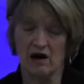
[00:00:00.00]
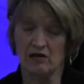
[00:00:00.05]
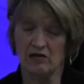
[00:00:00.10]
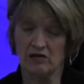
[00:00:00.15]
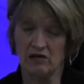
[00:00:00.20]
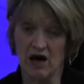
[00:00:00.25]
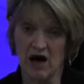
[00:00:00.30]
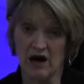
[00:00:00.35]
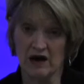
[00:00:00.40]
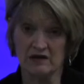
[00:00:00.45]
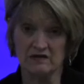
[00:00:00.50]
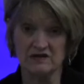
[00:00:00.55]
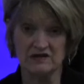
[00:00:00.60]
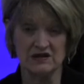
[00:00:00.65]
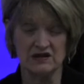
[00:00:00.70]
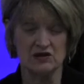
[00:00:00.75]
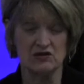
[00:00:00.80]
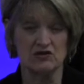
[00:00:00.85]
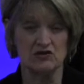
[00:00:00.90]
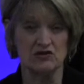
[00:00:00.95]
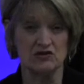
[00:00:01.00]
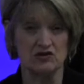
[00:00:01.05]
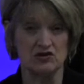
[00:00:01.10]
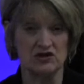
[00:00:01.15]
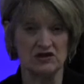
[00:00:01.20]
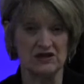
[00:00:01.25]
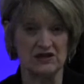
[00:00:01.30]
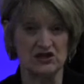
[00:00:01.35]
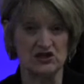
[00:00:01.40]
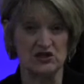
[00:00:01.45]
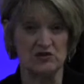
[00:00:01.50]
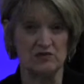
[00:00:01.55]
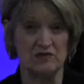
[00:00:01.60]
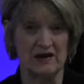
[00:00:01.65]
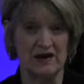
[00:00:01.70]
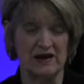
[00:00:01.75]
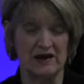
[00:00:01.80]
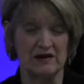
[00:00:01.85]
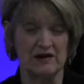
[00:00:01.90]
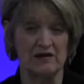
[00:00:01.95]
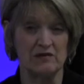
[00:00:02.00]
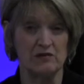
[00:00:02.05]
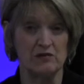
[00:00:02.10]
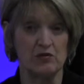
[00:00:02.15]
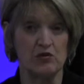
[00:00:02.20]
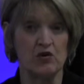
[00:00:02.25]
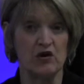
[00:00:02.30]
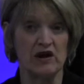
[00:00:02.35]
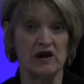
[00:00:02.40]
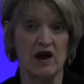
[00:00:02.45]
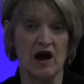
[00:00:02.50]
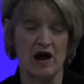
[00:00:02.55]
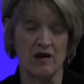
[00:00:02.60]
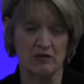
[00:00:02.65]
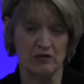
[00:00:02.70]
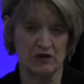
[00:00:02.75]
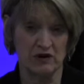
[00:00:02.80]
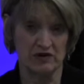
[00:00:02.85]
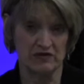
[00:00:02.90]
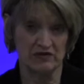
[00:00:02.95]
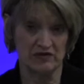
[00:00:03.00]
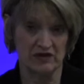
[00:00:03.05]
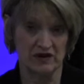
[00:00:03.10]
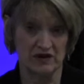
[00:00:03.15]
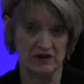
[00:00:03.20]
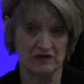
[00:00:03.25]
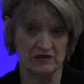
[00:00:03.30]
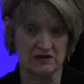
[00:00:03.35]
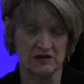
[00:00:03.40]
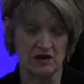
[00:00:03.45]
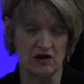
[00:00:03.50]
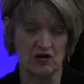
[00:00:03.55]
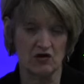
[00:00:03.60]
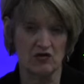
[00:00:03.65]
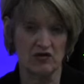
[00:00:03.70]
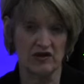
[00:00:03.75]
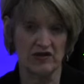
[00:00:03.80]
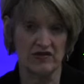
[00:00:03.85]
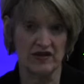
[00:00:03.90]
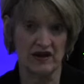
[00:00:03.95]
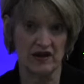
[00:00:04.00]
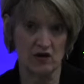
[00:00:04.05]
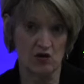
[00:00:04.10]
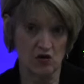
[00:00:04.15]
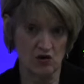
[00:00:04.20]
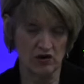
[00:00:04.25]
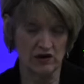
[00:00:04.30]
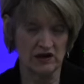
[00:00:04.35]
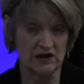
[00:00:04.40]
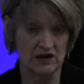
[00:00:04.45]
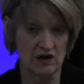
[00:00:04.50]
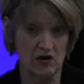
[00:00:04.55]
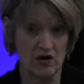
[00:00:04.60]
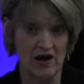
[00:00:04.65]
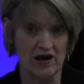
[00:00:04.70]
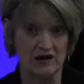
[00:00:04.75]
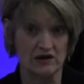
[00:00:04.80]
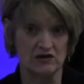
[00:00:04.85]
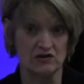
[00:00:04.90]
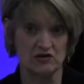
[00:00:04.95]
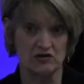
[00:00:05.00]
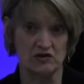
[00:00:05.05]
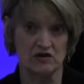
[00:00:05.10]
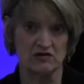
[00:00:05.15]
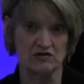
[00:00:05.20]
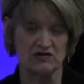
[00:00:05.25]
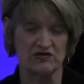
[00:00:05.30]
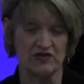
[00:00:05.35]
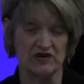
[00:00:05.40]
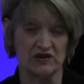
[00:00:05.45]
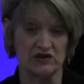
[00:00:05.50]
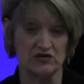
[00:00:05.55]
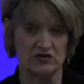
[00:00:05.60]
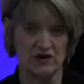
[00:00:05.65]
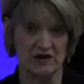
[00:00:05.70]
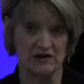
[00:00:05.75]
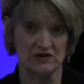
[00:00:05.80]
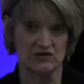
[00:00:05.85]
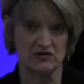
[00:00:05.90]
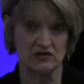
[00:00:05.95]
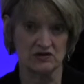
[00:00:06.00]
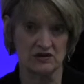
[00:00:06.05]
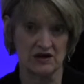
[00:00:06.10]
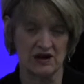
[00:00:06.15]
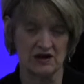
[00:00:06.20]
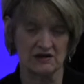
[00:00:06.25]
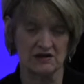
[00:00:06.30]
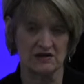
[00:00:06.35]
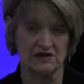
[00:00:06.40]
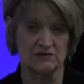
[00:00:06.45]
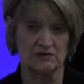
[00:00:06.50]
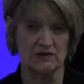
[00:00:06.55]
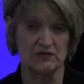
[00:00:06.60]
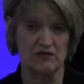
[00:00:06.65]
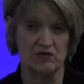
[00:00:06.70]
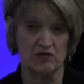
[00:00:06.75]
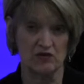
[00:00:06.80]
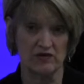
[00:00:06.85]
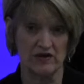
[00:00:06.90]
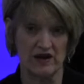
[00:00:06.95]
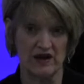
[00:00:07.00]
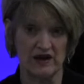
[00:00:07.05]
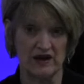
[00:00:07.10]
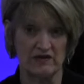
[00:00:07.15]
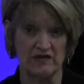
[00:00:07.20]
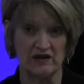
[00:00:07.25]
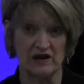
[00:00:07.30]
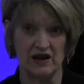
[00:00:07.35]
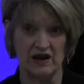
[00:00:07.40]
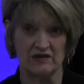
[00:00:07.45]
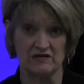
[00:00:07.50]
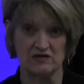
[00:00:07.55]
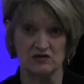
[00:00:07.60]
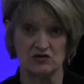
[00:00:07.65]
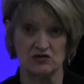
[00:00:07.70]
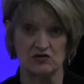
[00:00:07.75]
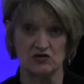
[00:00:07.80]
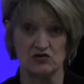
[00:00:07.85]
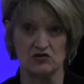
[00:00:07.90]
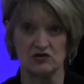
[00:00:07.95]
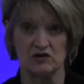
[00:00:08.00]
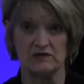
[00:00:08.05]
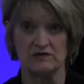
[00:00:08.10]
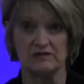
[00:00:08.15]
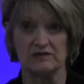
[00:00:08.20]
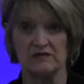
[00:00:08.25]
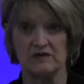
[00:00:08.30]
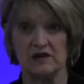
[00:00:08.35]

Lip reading: A lot of centers are teaching men preoperatively so that they already know how to do those sphincter exercises before they even have surgery.